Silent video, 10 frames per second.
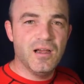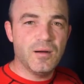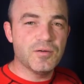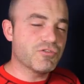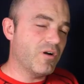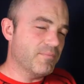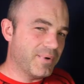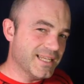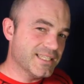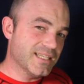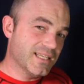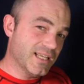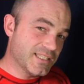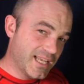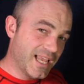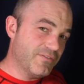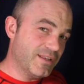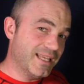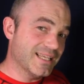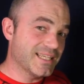I'm going to try and paint it as
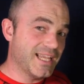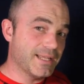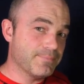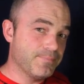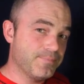carefully as I can.